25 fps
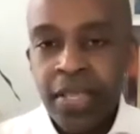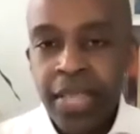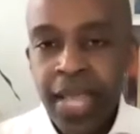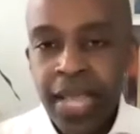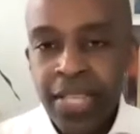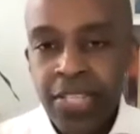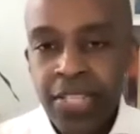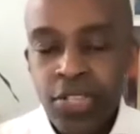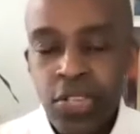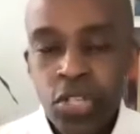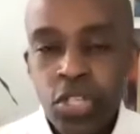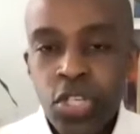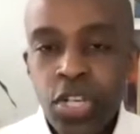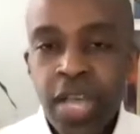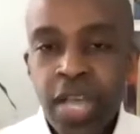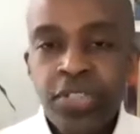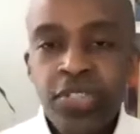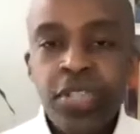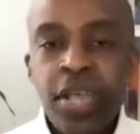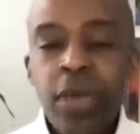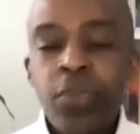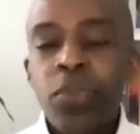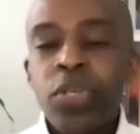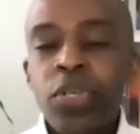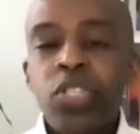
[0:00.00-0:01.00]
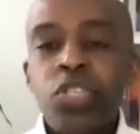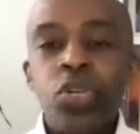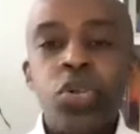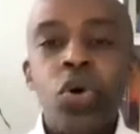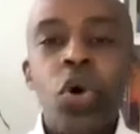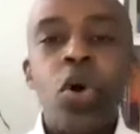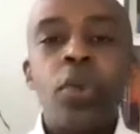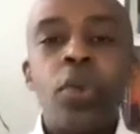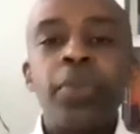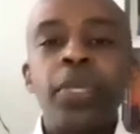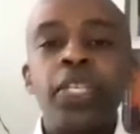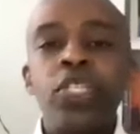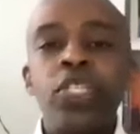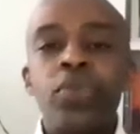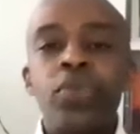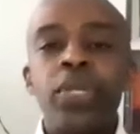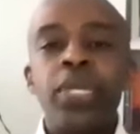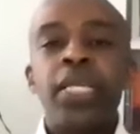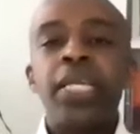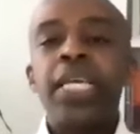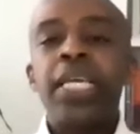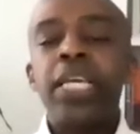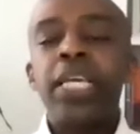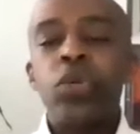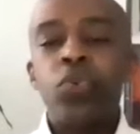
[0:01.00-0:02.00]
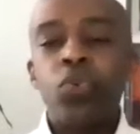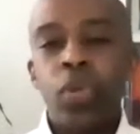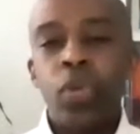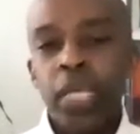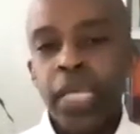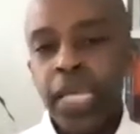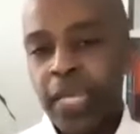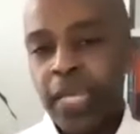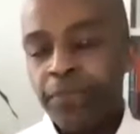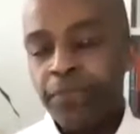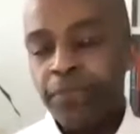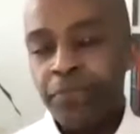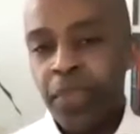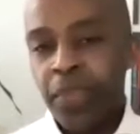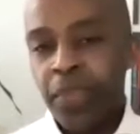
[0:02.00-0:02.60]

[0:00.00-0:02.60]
that suggest that we should all be treated equally.